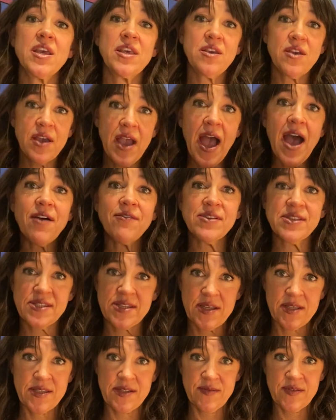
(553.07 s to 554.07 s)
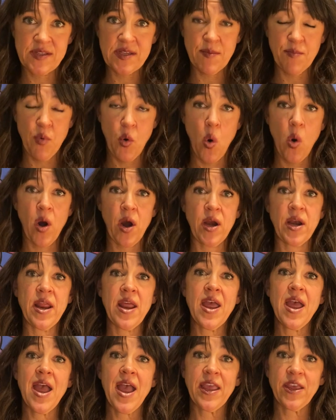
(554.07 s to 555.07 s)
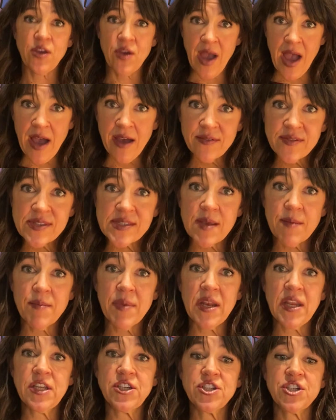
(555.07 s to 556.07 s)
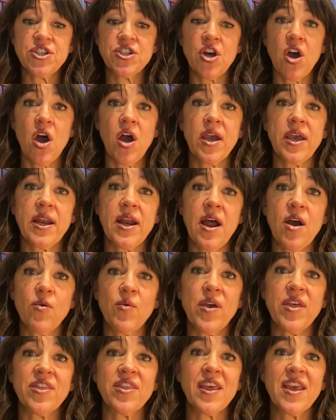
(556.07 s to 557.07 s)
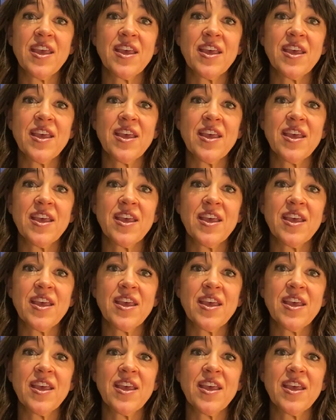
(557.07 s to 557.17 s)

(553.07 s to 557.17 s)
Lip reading: you have a sense of support, you have somebody to talk it out with